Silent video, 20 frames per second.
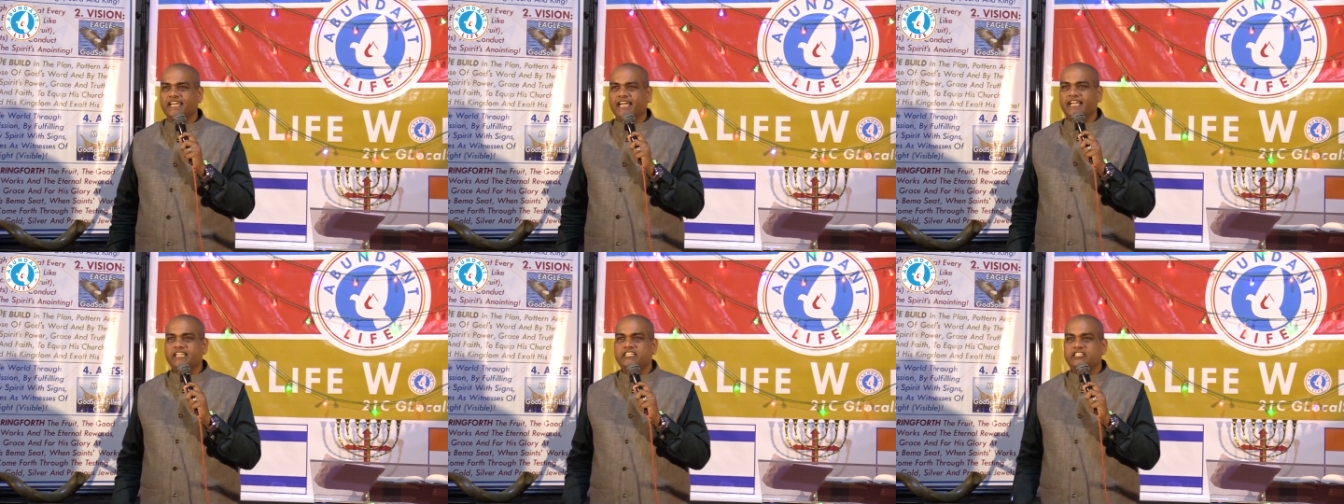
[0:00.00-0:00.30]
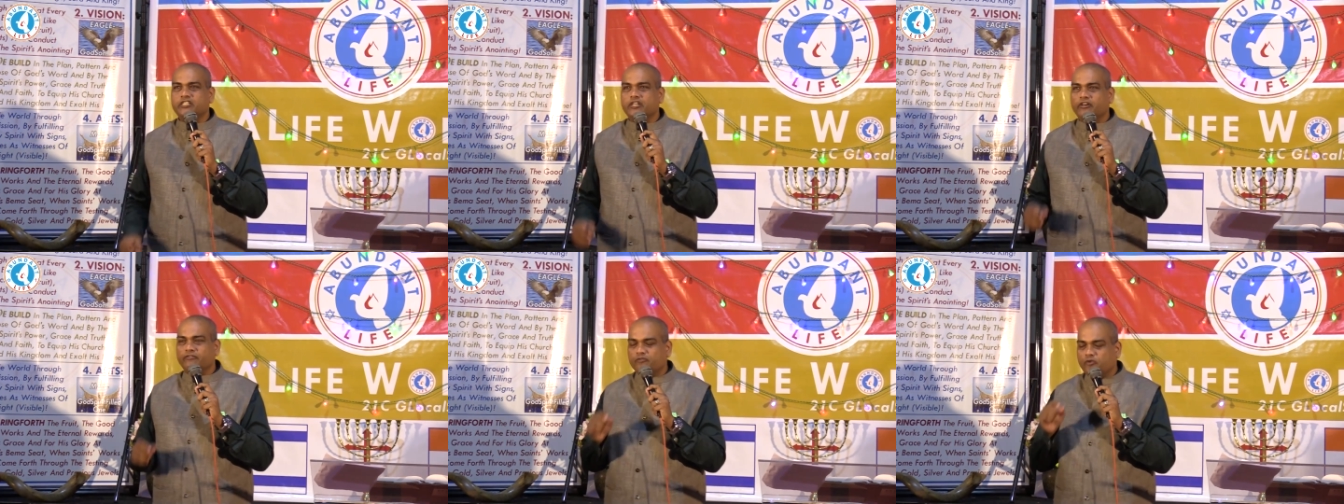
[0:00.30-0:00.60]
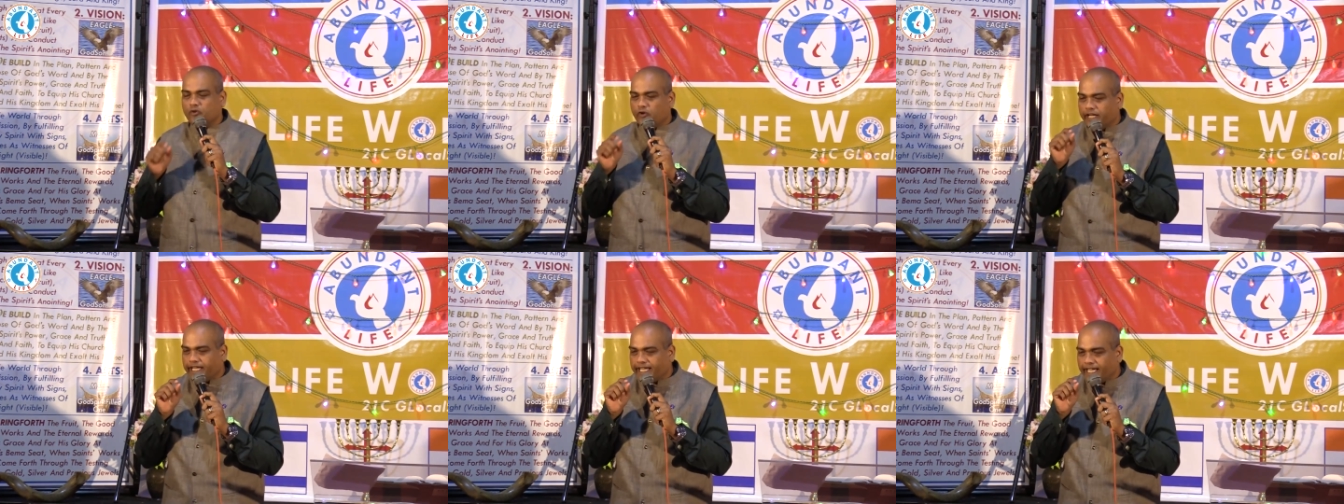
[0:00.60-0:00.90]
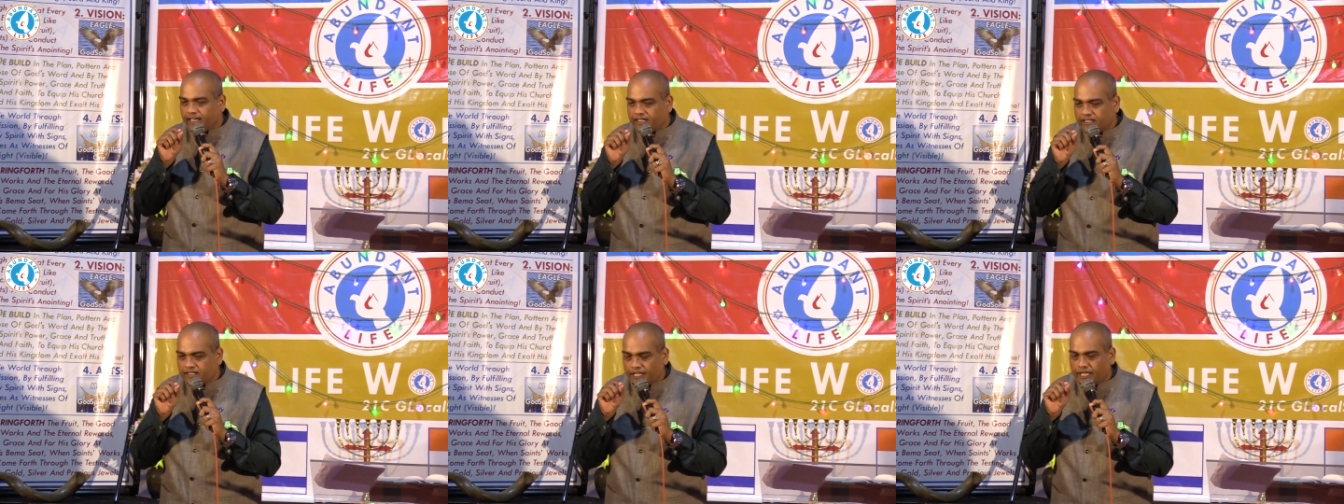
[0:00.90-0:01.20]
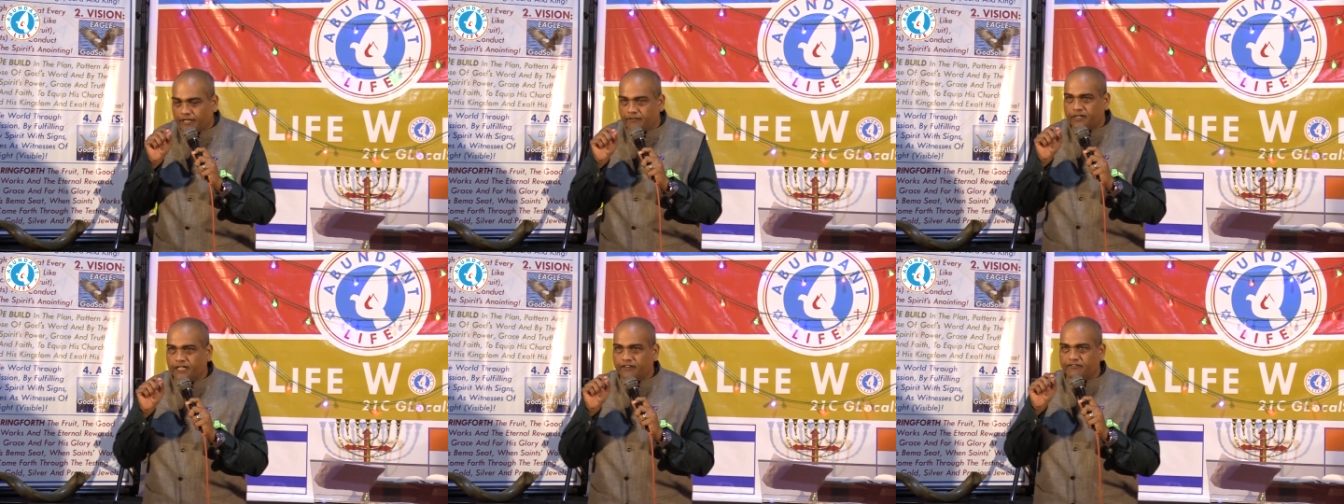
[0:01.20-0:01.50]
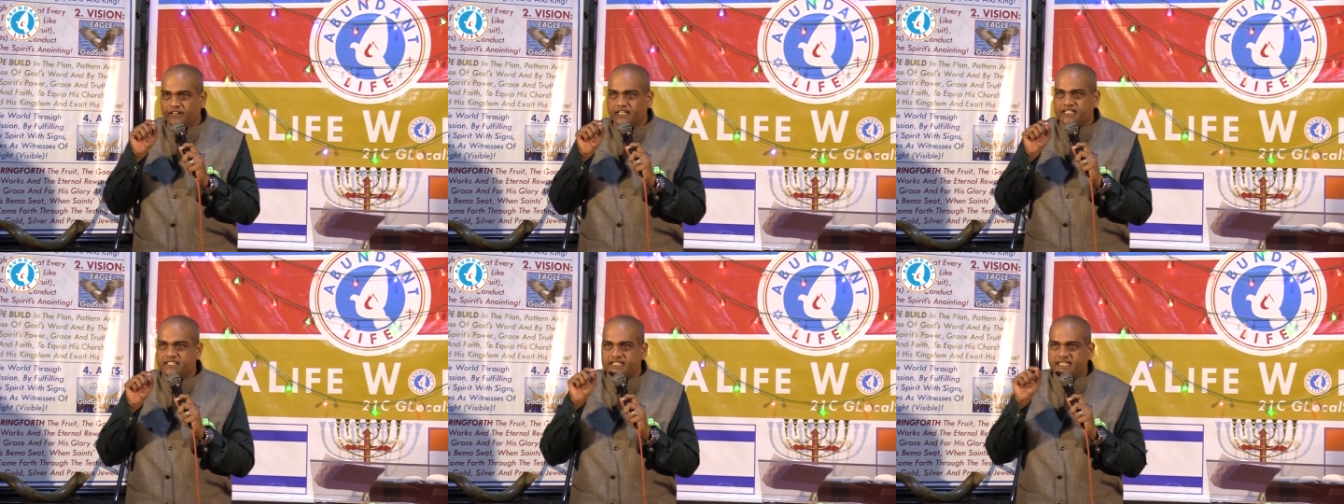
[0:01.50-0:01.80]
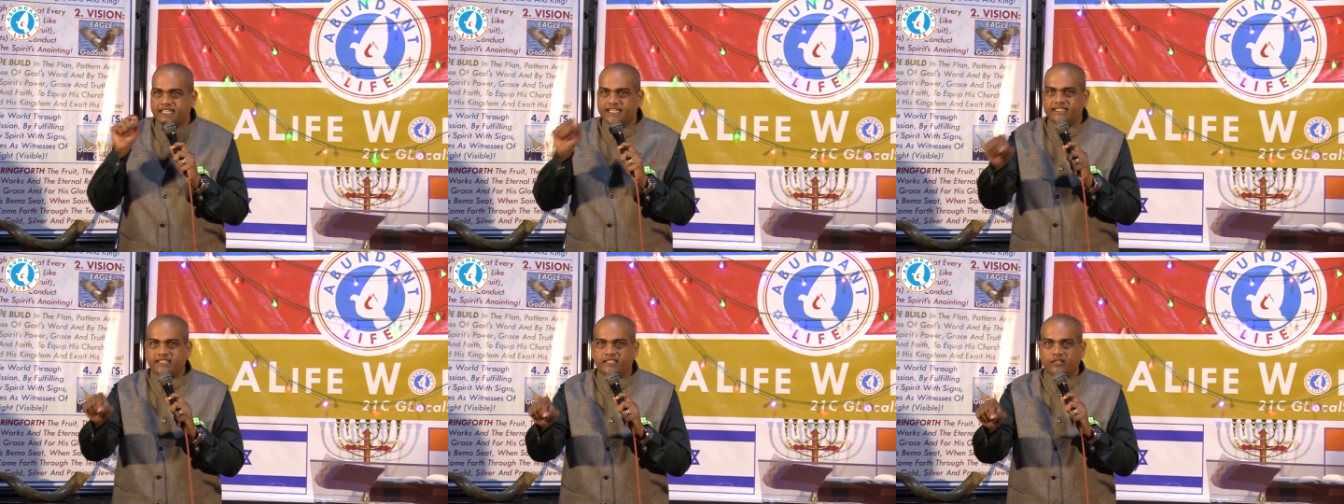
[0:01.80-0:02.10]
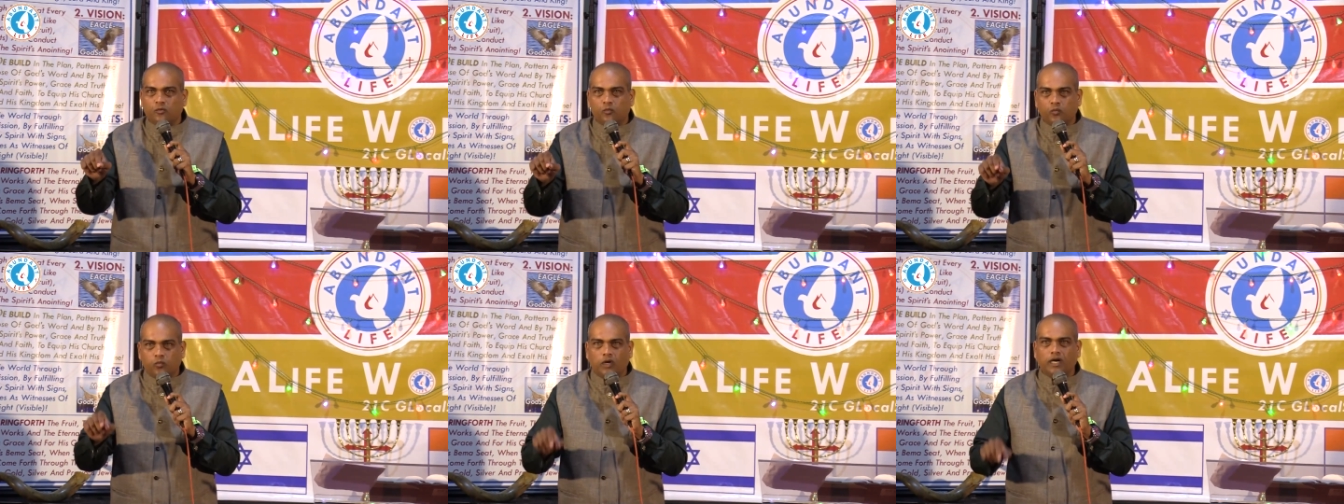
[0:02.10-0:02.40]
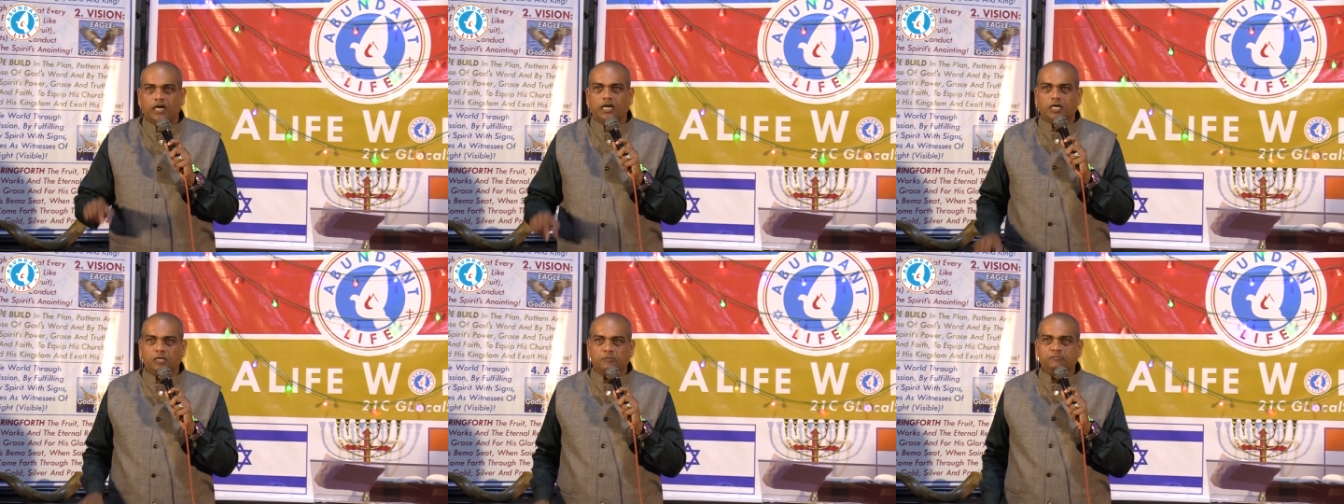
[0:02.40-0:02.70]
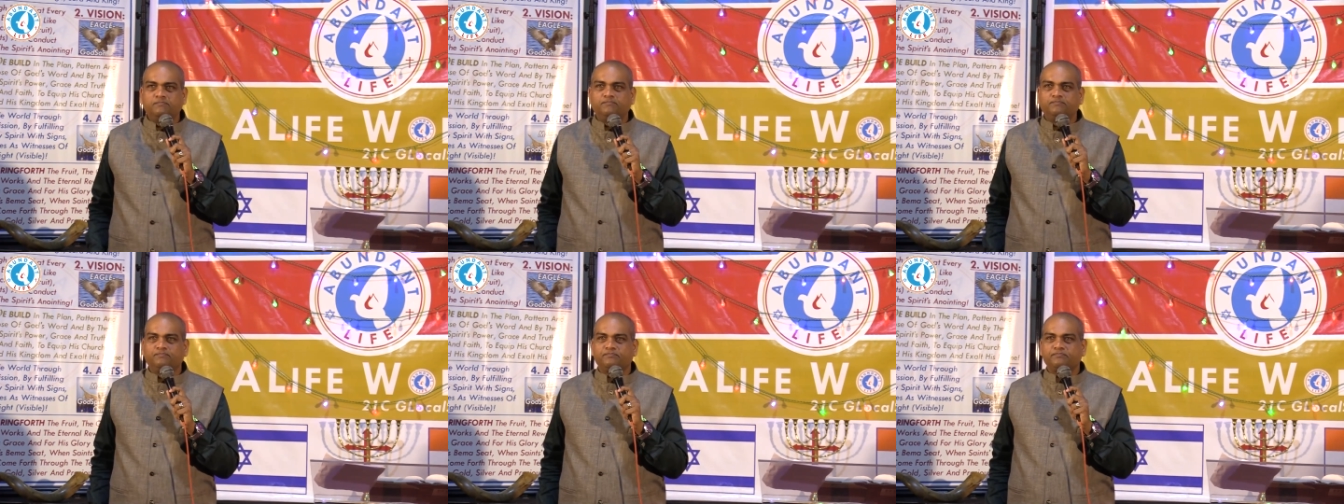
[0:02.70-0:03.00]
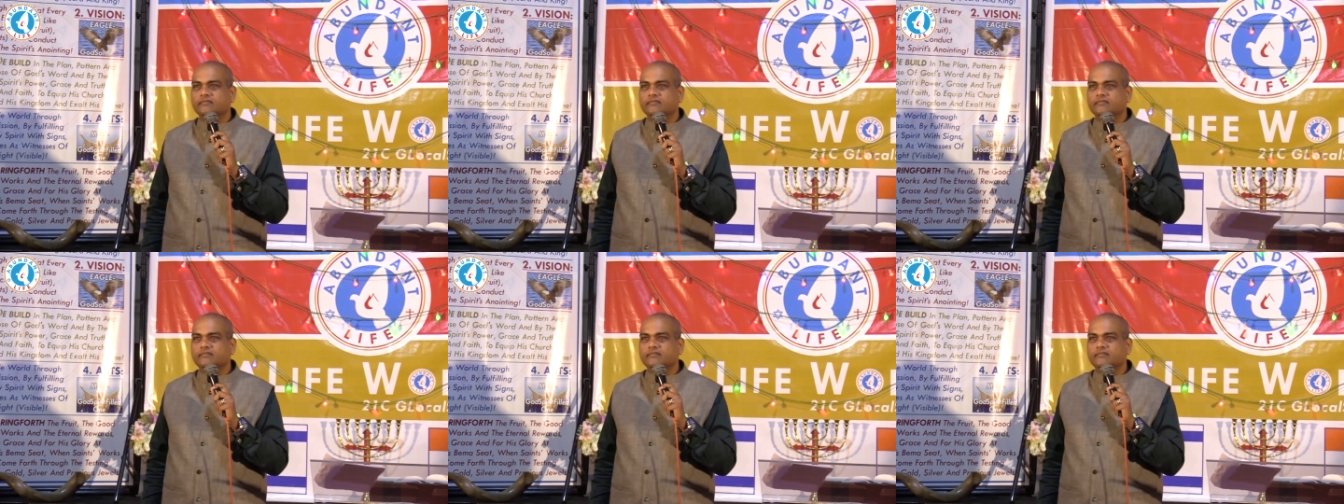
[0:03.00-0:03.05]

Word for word: Instead of going and, even if it sees a worm,